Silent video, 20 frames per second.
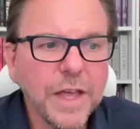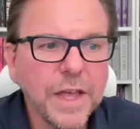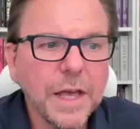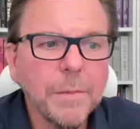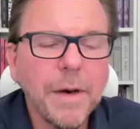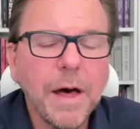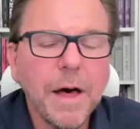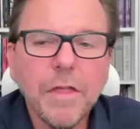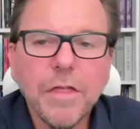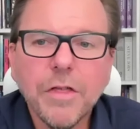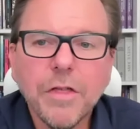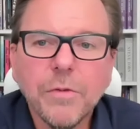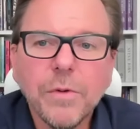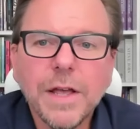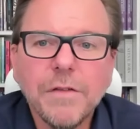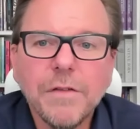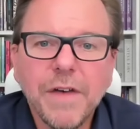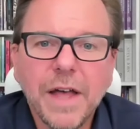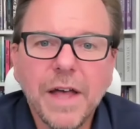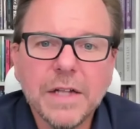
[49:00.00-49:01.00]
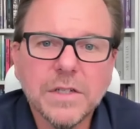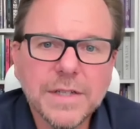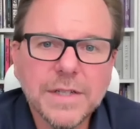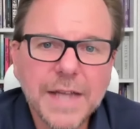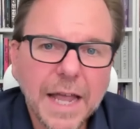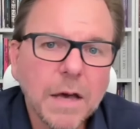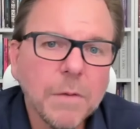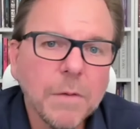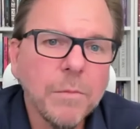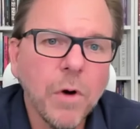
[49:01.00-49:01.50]
think about 3 events,
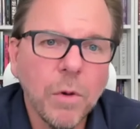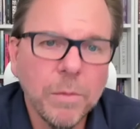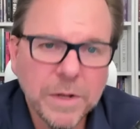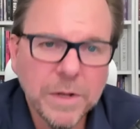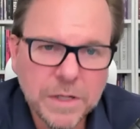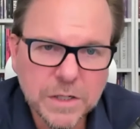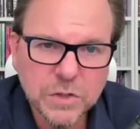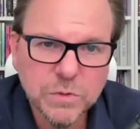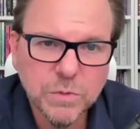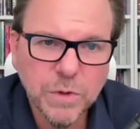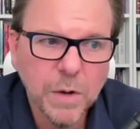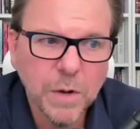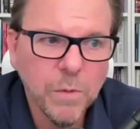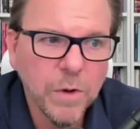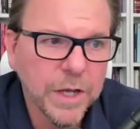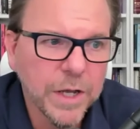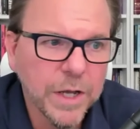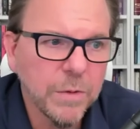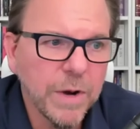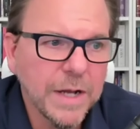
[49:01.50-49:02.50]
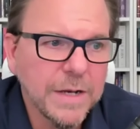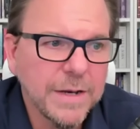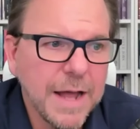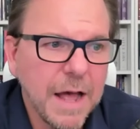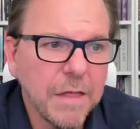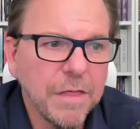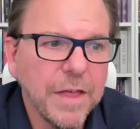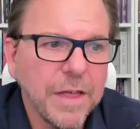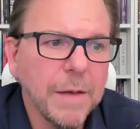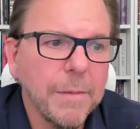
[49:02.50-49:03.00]
take a moment. This is what I want you to write
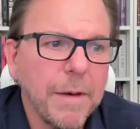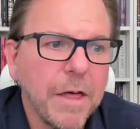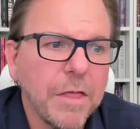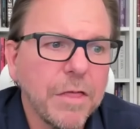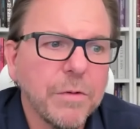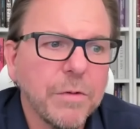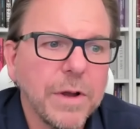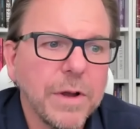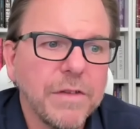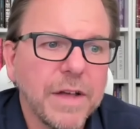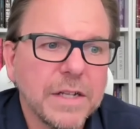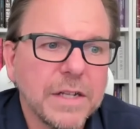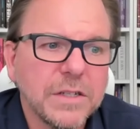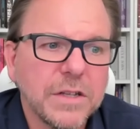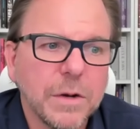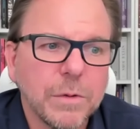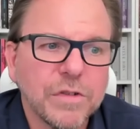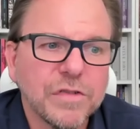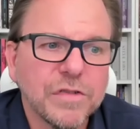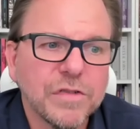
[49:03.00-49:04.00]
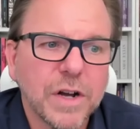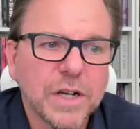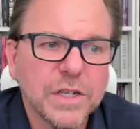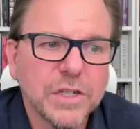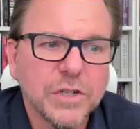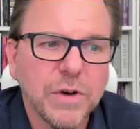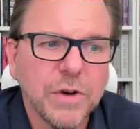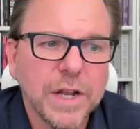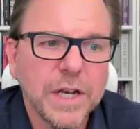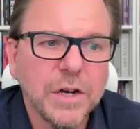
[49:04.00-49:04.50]
down. Think about 3 events that were
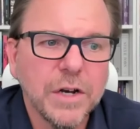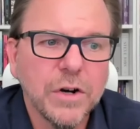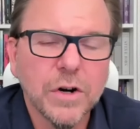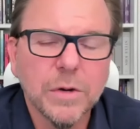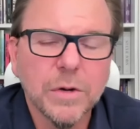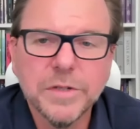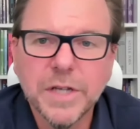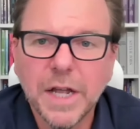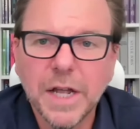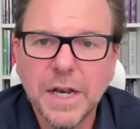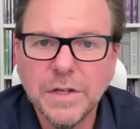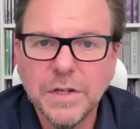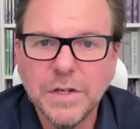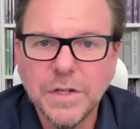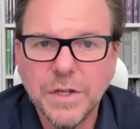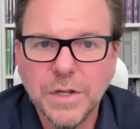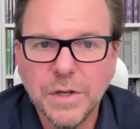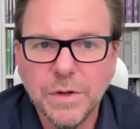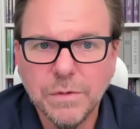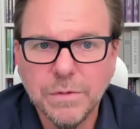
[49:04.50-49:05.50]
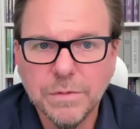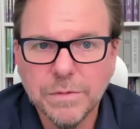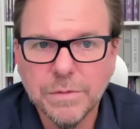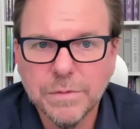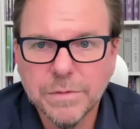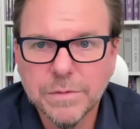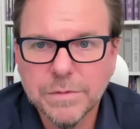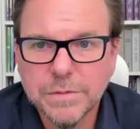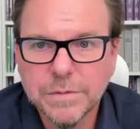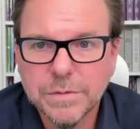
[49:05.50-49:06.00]
frustrating or upsetting to you.
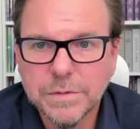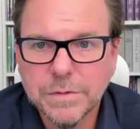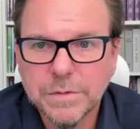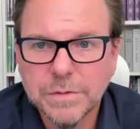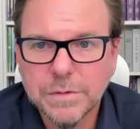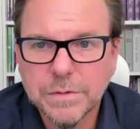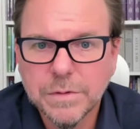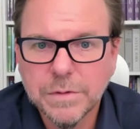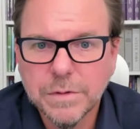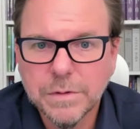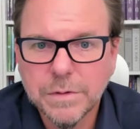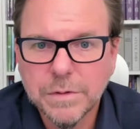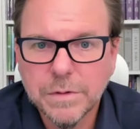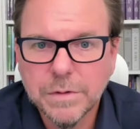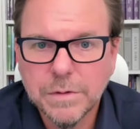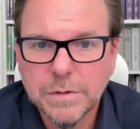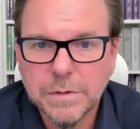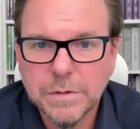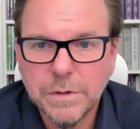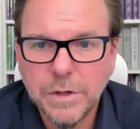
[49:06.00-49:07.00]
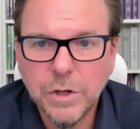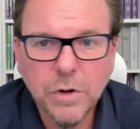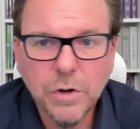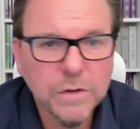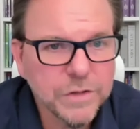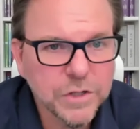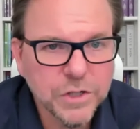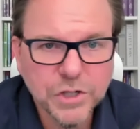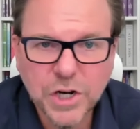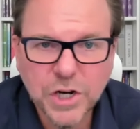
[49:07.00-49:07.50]
You don't
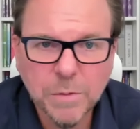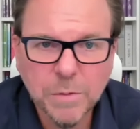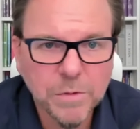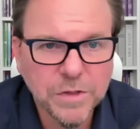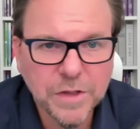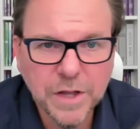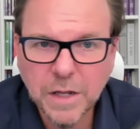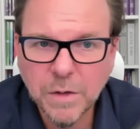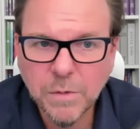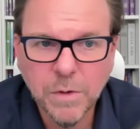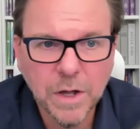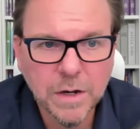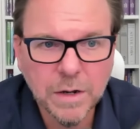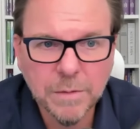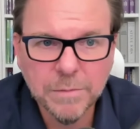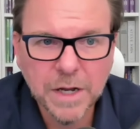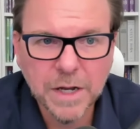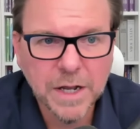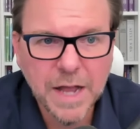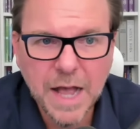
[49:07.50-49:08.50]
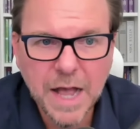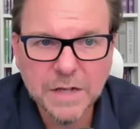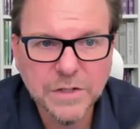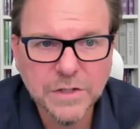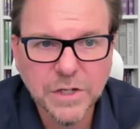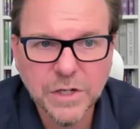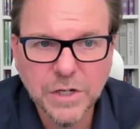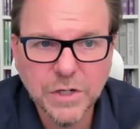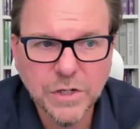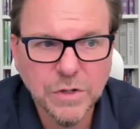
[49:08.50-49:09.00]
have to share them with anyone. I'm not going to
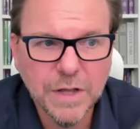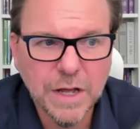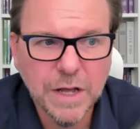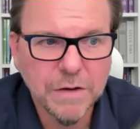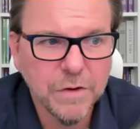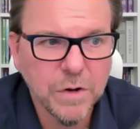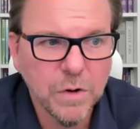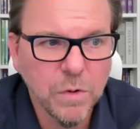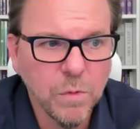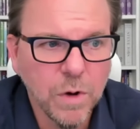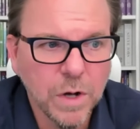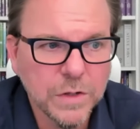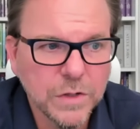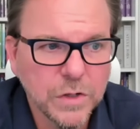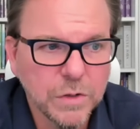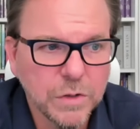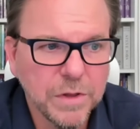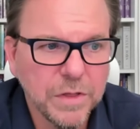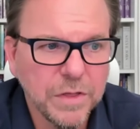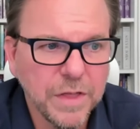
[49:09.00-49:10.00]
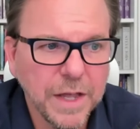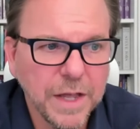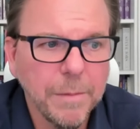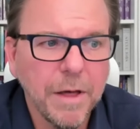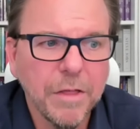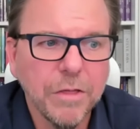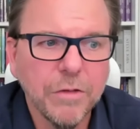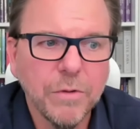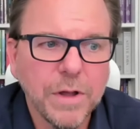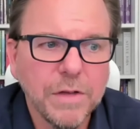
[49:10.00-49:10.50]
ask you to do that if you don't want to. But think
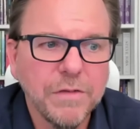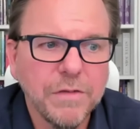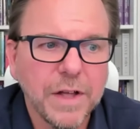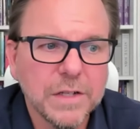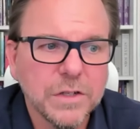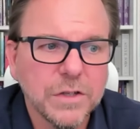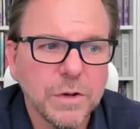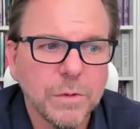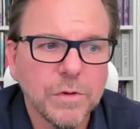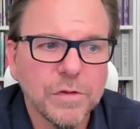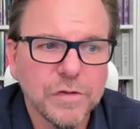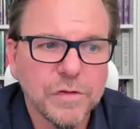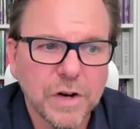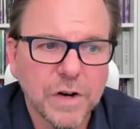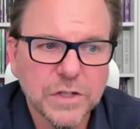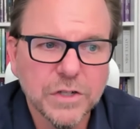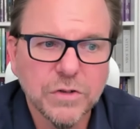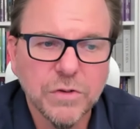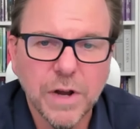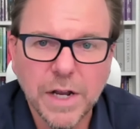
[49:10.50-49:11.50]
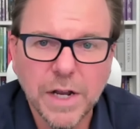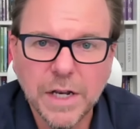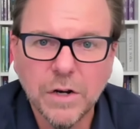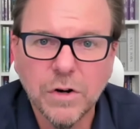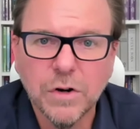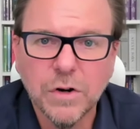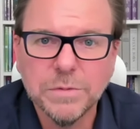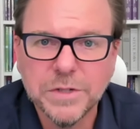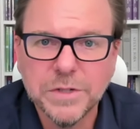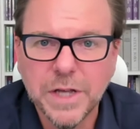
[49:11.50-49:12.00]
about 3 events that were
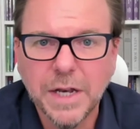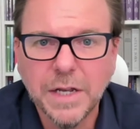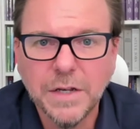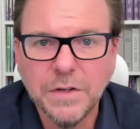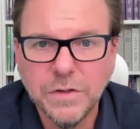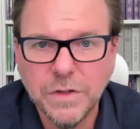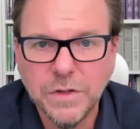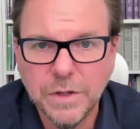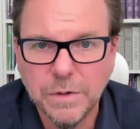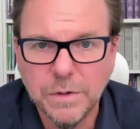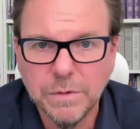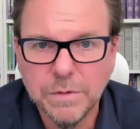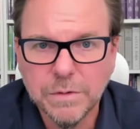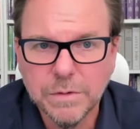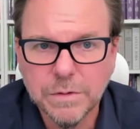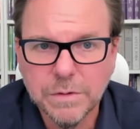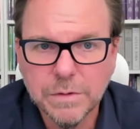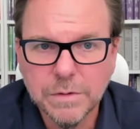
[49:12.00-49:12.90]
frustrating or upsetting to you.